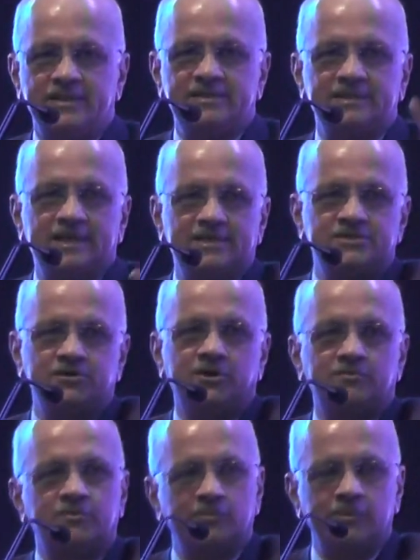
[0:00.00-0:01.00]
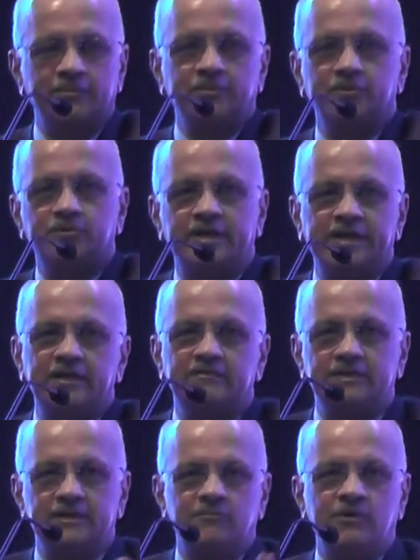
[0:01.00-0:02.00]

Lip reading: They say, that's your problem, you deal with it.